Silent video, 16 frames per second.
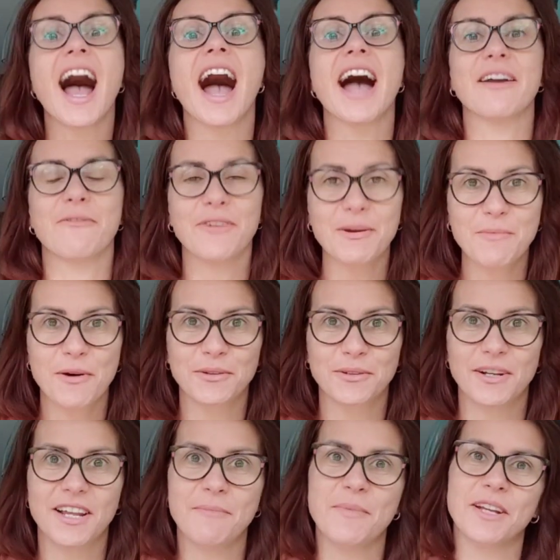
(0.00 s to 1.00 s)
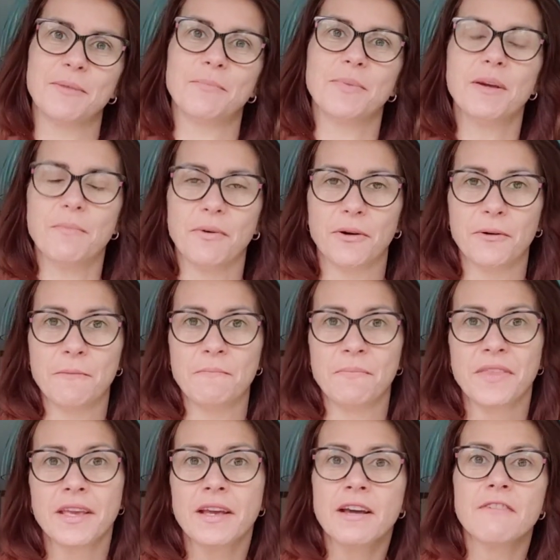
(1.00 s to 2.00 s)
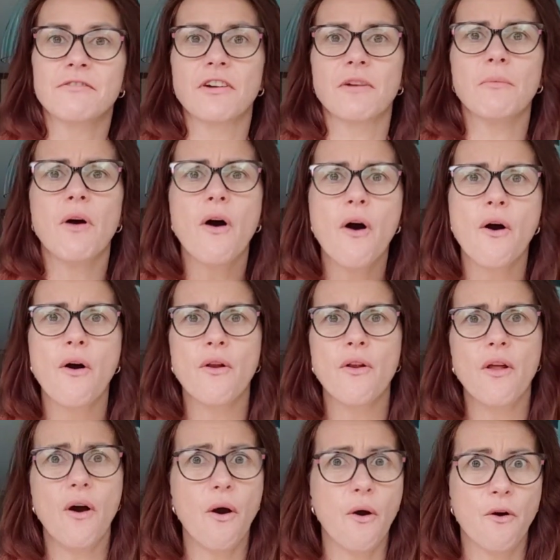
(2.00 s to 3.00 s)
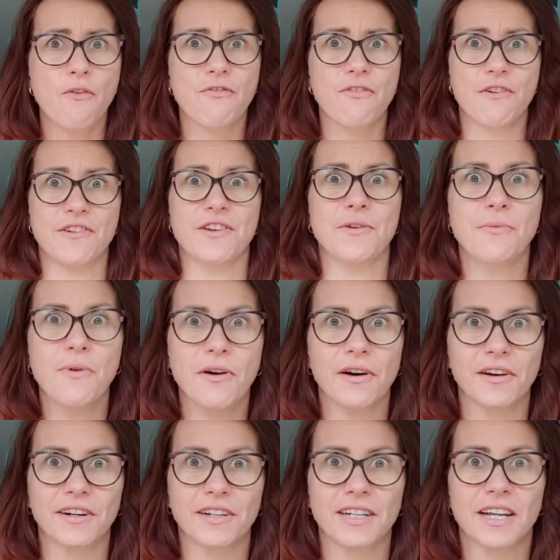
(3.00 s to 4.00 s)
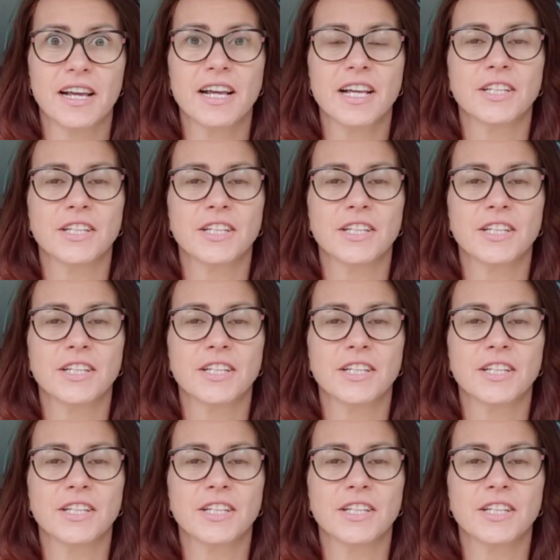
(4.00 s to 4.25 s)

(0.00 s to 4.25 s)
I remotely meet people from all over the world.